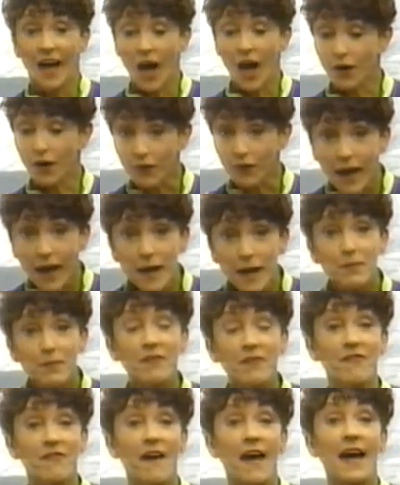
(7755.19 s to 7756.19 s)
A gram
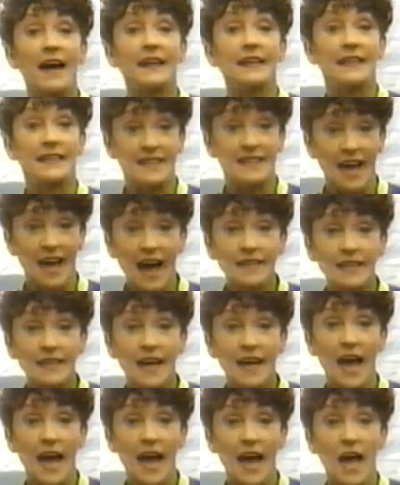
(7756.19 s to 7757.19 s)
of fat is
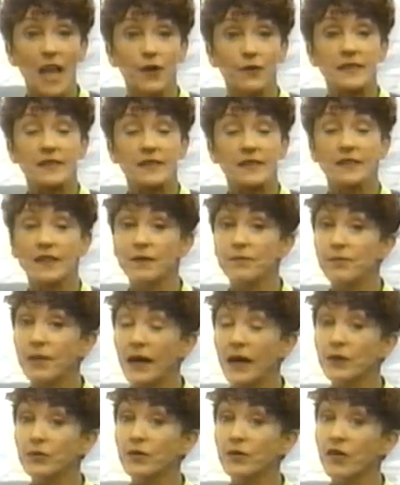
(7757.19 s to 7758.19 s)
9 calories,
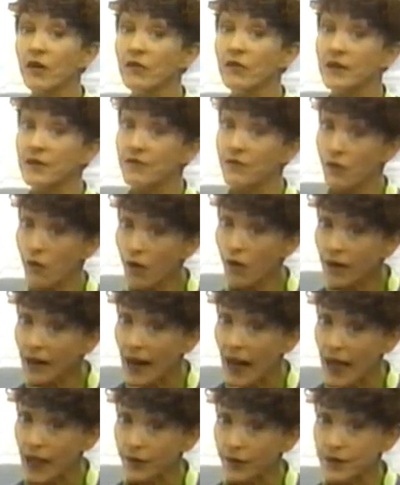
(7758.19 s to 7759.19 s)
compared with only 4
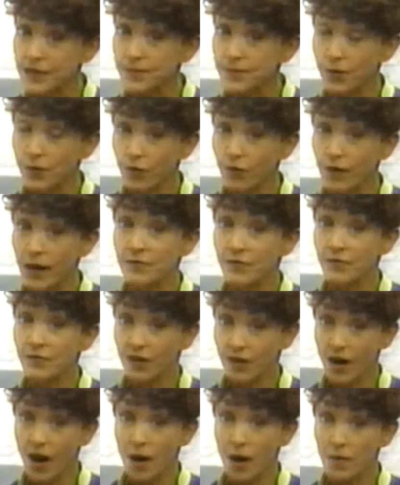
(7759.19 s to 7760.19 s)
calories per gram
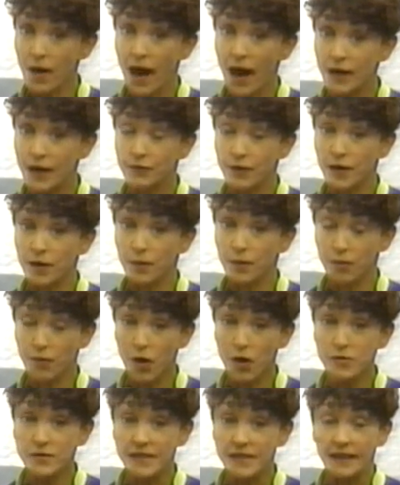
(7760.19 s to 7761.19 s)
for carbohydrate or
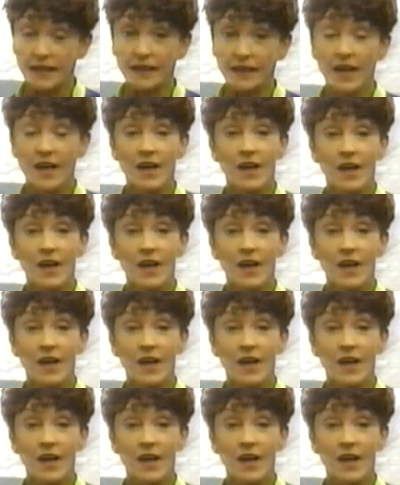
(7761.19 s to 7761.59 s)
protein.